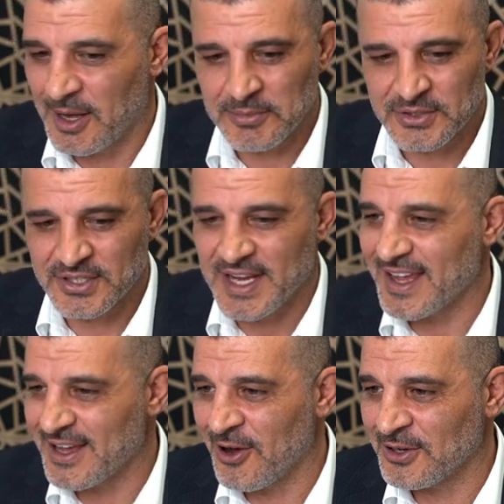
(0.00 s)
to
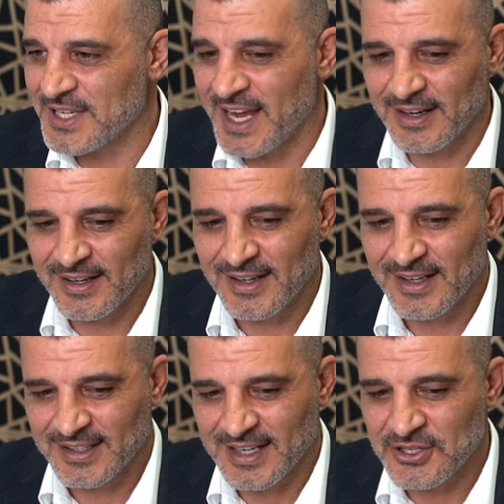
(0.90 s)
taking on debt
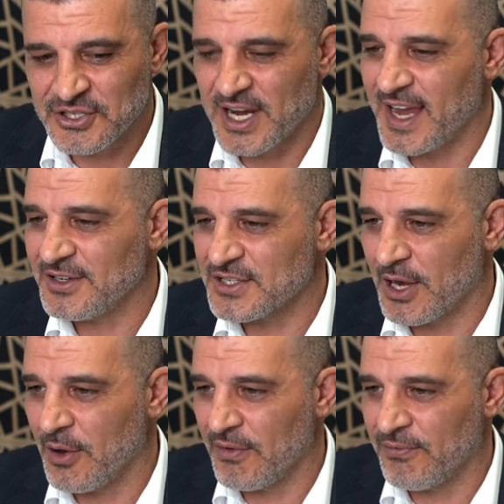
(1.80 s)
does change.
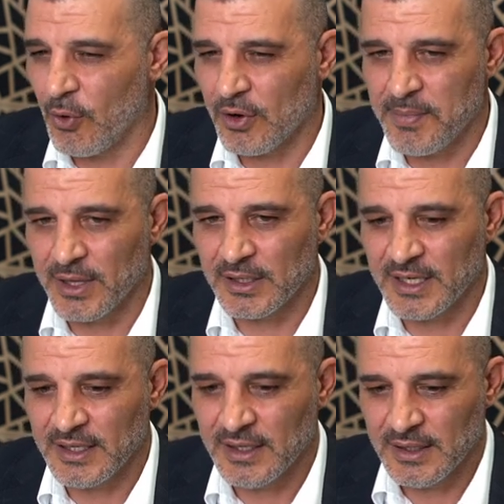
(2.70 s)
So
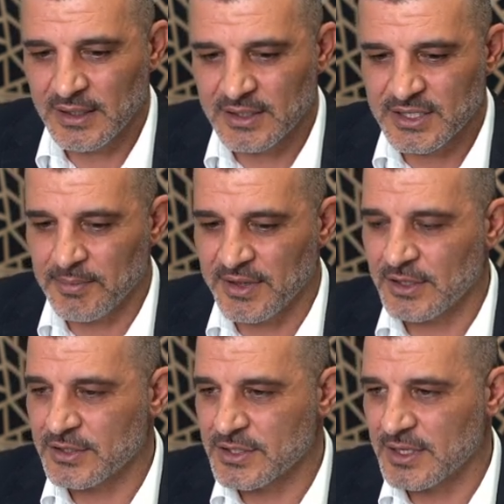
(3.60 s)
affordability is something
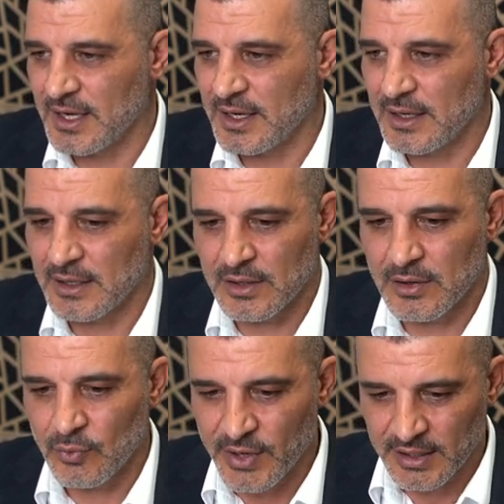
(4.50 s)
that's
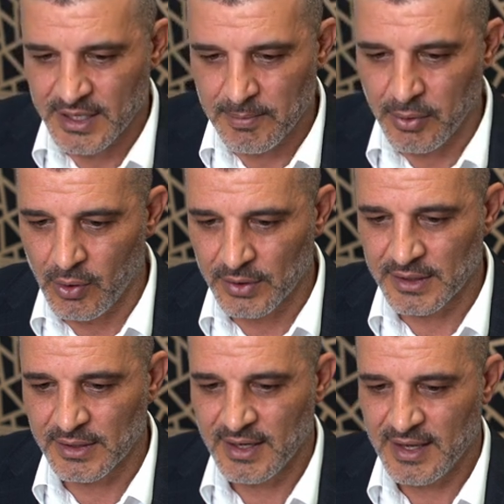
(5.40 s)
really important.